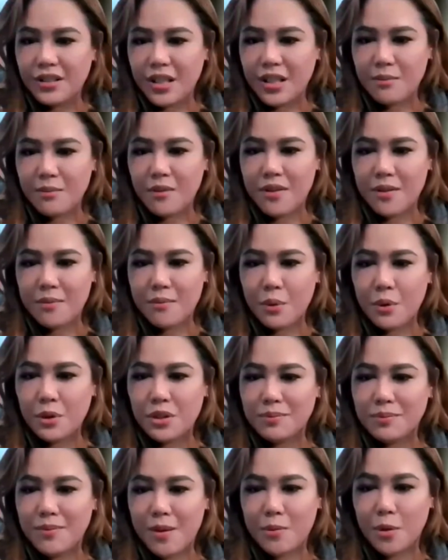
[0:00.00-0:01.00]
some of the most
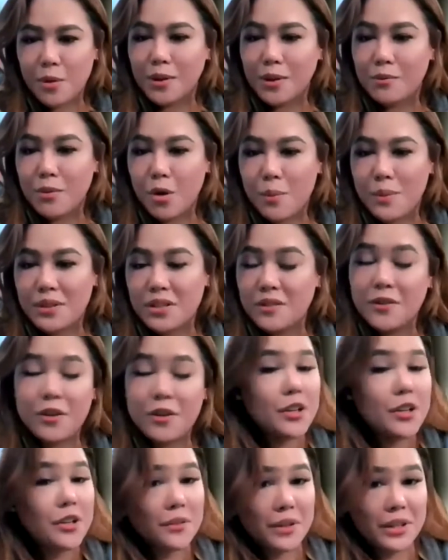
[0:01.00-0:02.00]
memorable moments of your
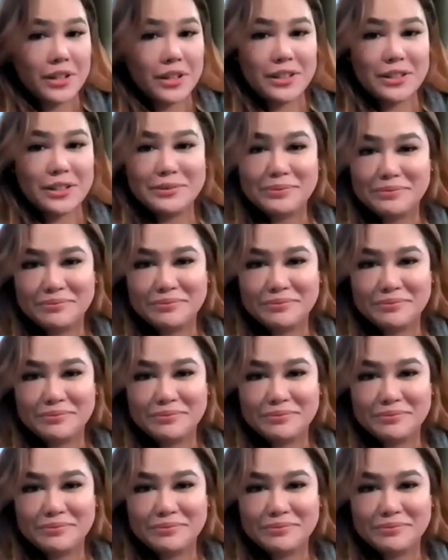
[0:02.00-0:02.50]
career?